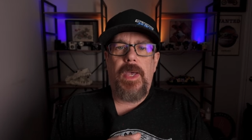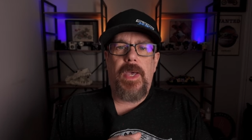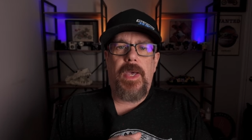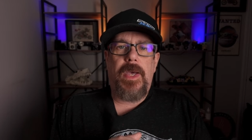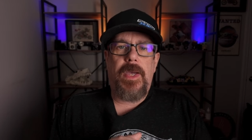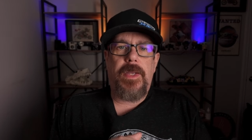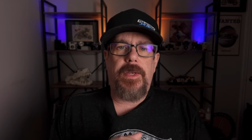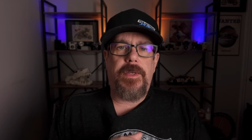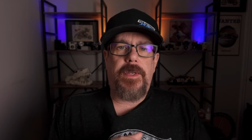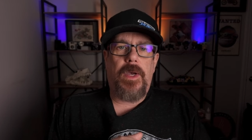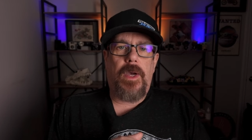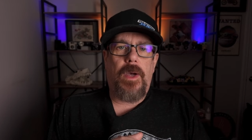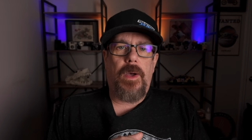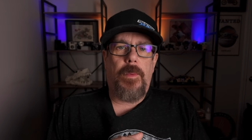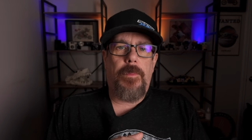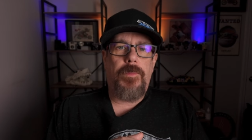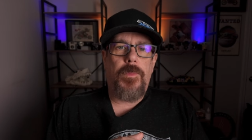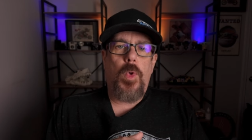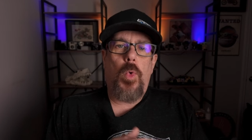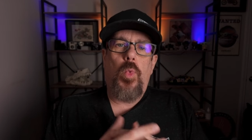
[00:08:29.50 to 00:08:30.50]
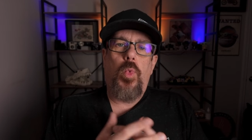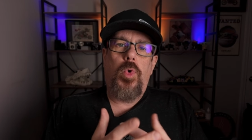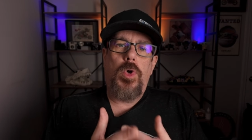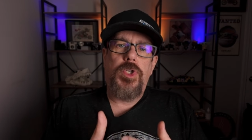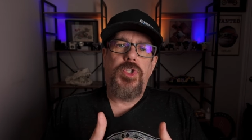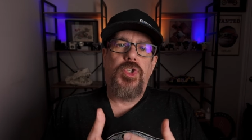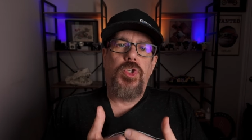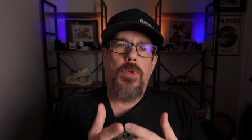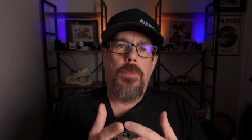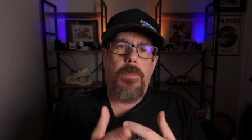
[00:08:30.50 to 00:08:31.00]
And um,
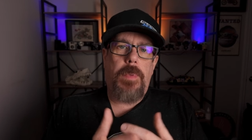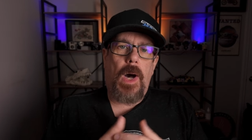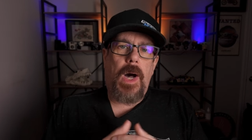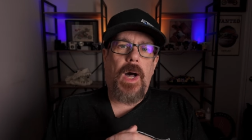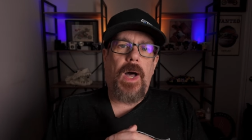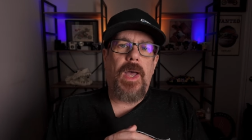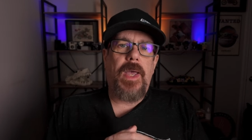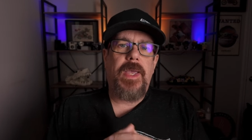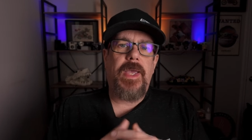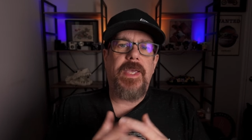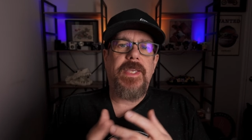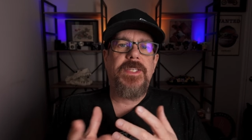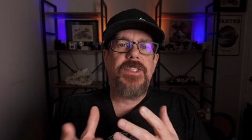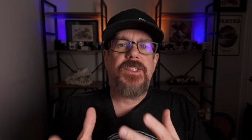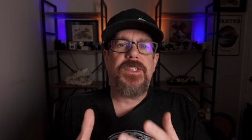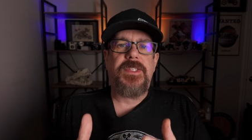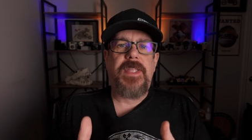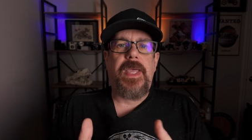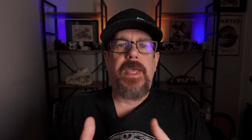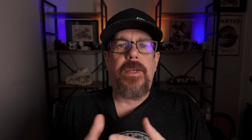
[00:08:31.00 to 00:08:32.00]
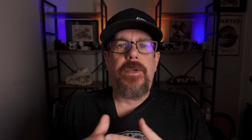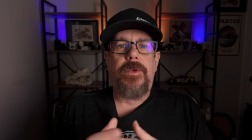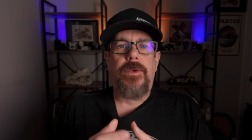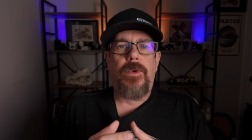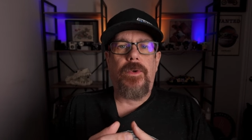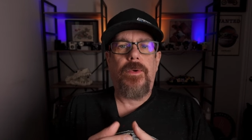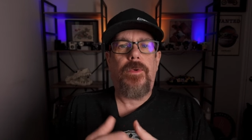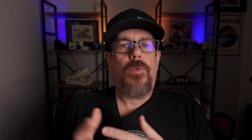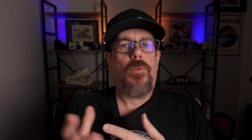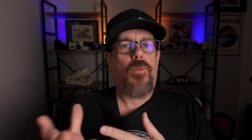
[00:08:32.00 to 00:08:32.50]
would you buy a
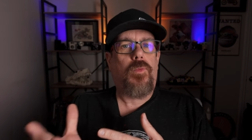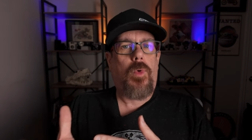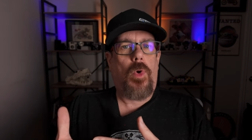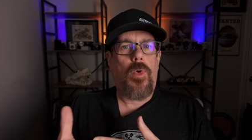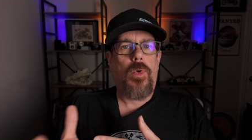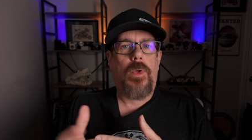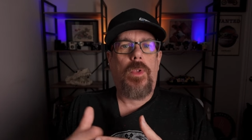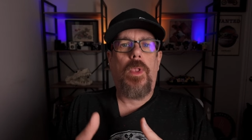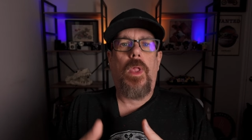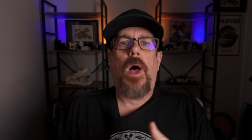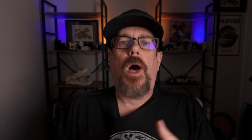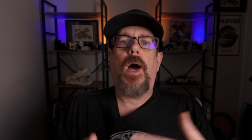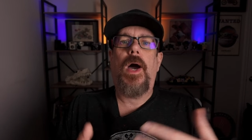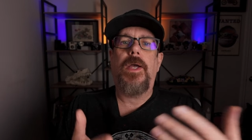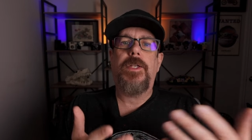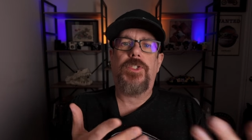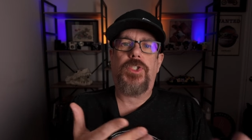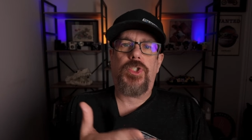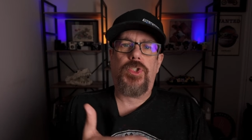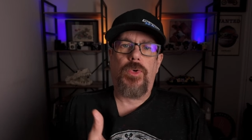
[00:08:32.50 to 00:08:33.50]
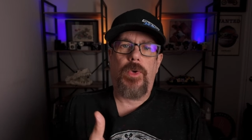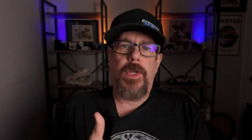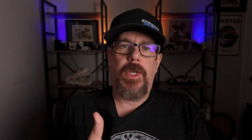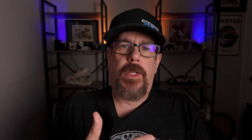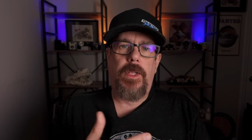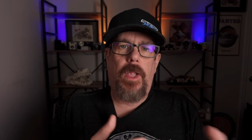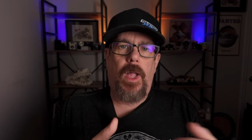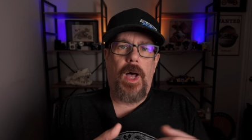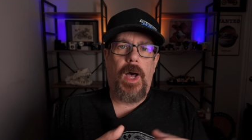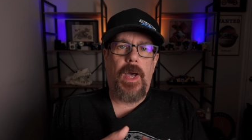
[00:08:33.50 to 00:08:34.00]
standard road glide, street
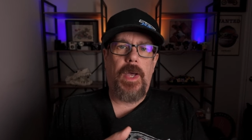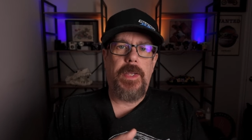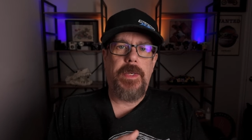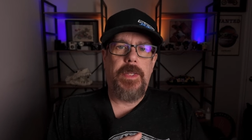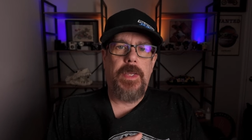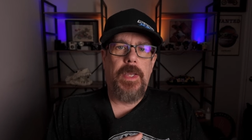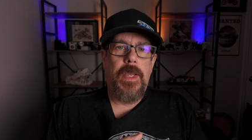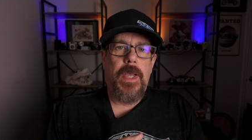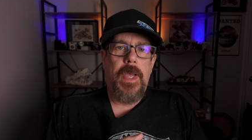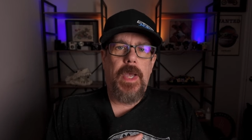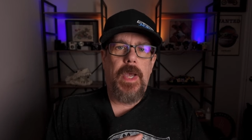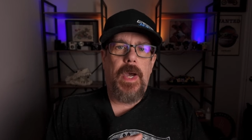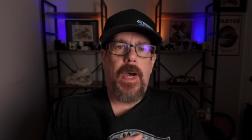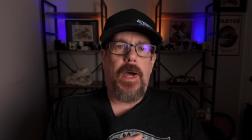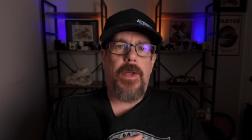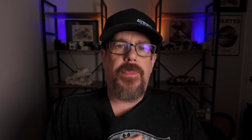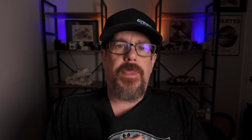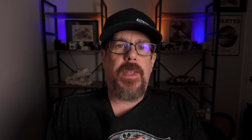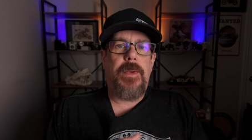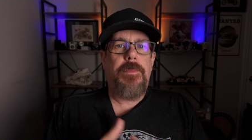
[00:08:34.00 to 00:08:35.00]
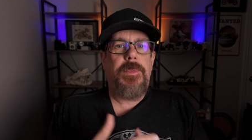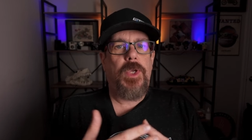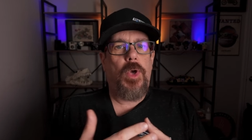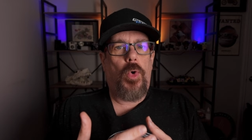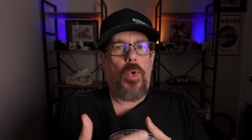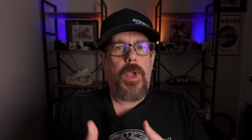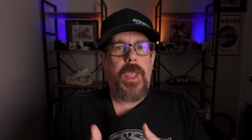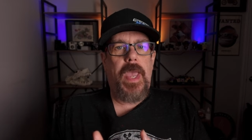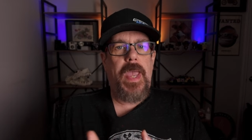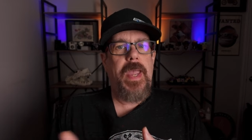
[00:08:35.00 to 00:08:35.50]
glide, and then be
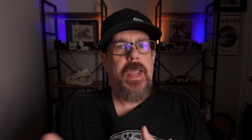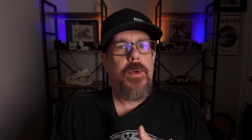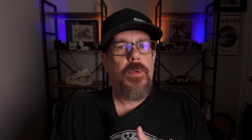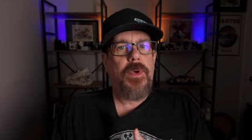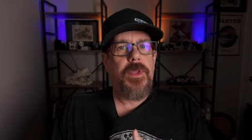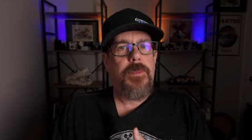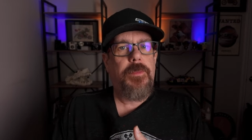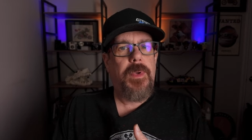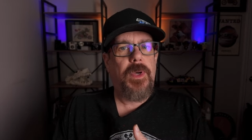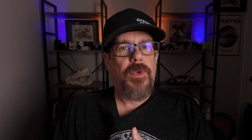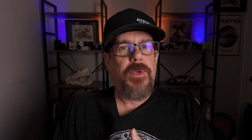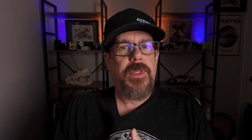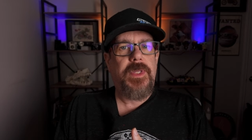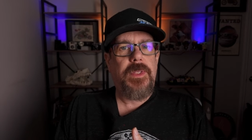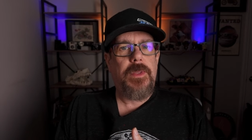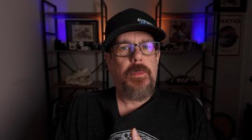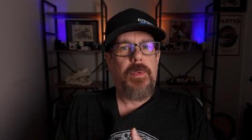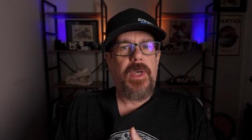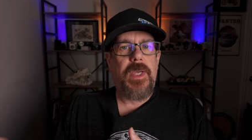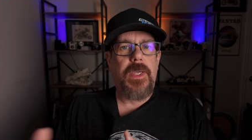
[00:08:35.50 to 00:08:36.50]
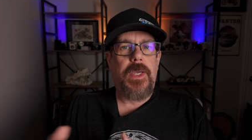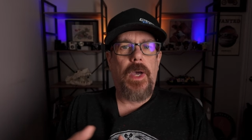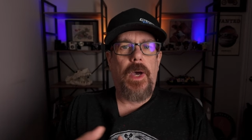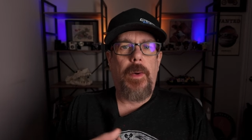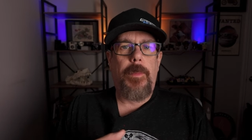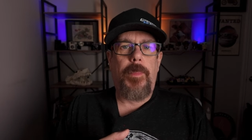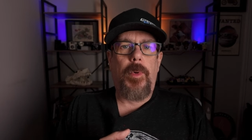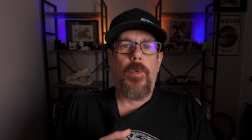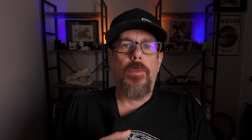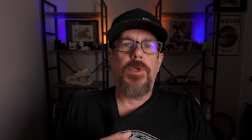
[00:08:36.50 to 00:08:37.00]
okay with building the bike
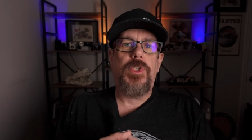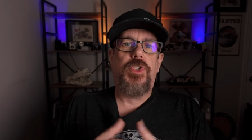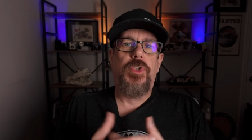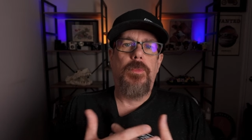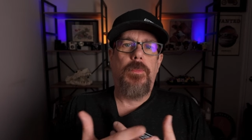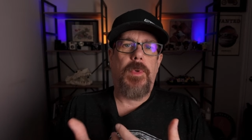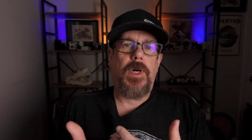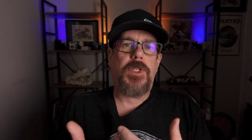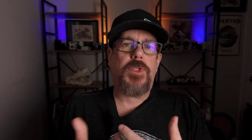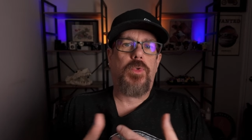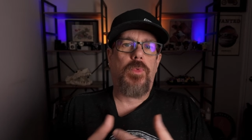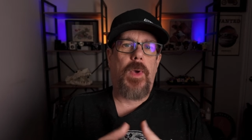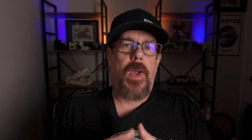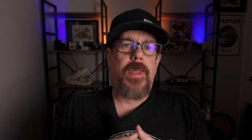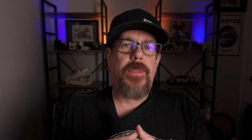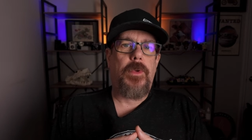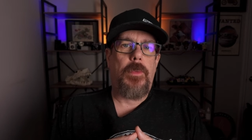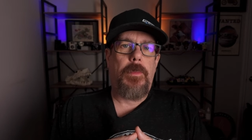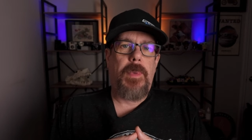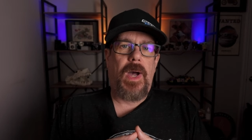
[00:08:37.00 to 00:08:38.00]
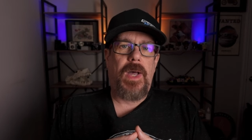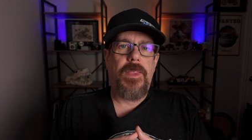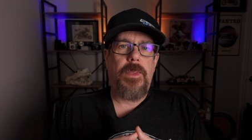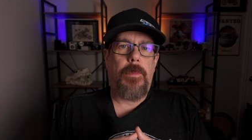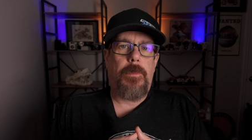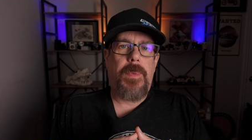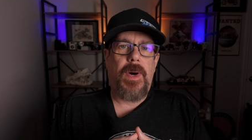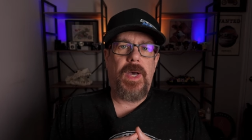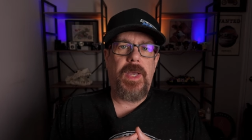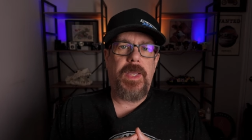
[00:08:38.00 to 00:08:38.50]
up? Or would you much rather buy the
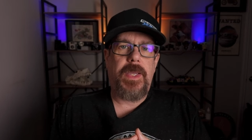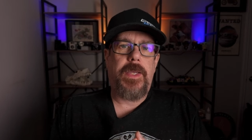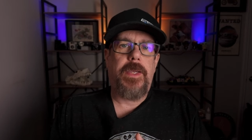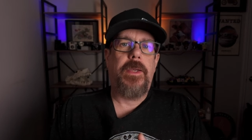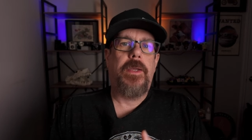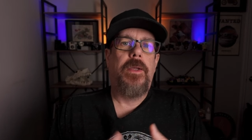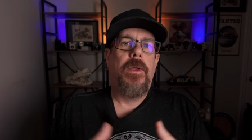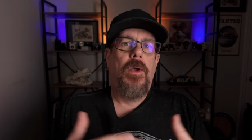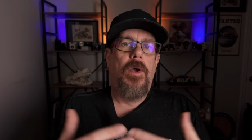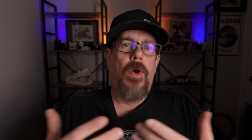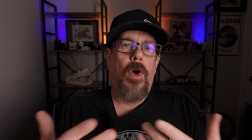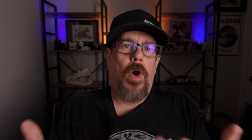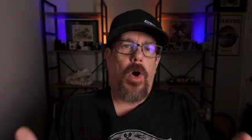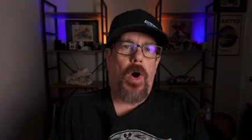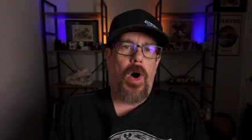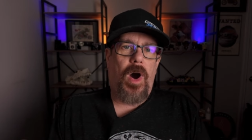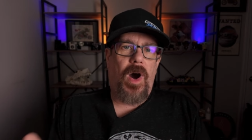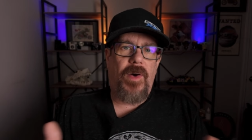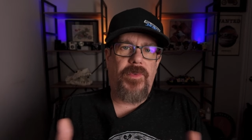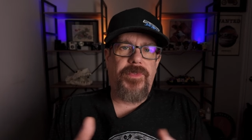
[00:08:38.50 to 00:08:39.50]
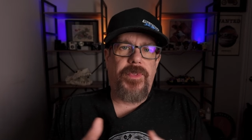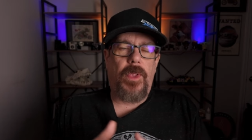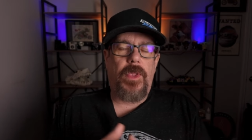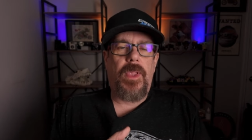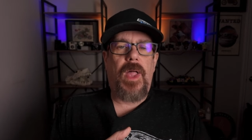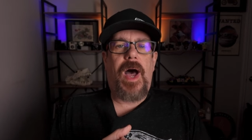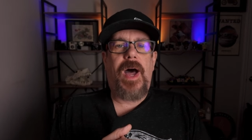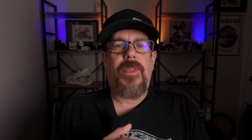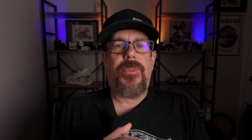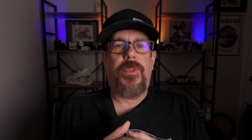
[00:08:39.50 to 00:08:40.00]
bike off the
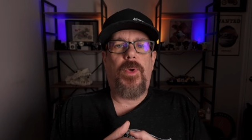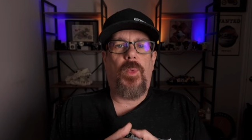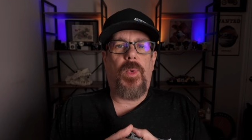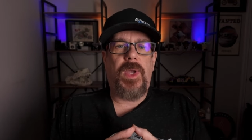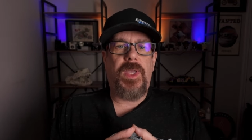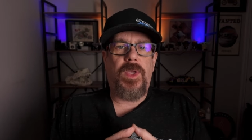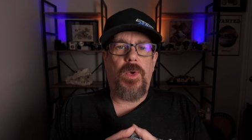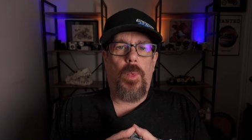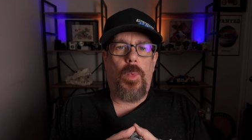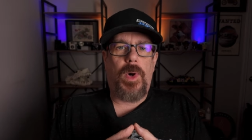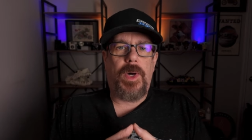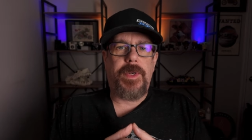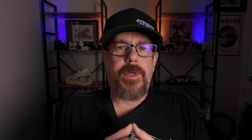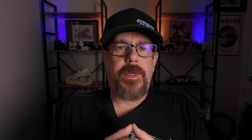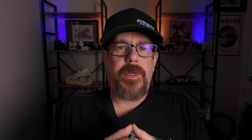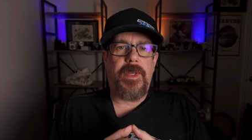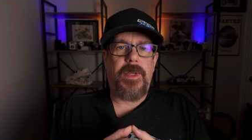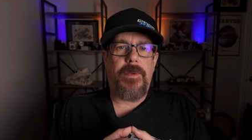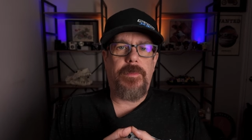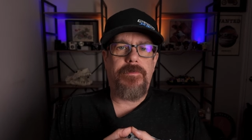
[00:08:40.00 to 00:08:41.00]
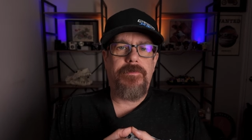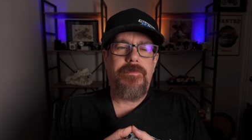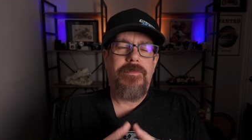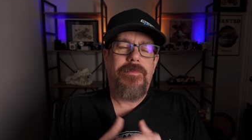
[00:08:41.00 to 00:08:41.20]
lot the way you wanted it?